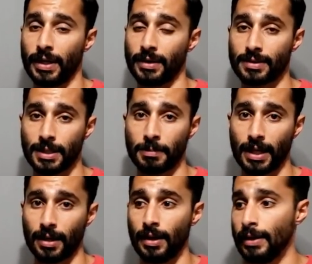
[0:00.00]
And it's
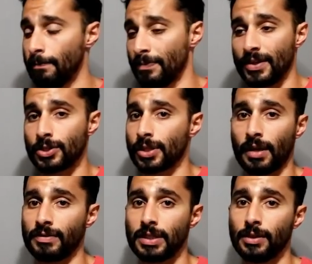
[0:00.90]
something you're just going
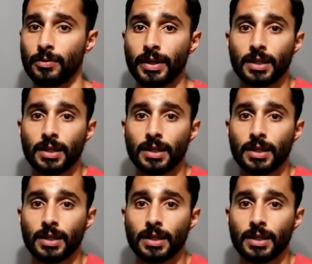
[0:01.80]
to have to deal with.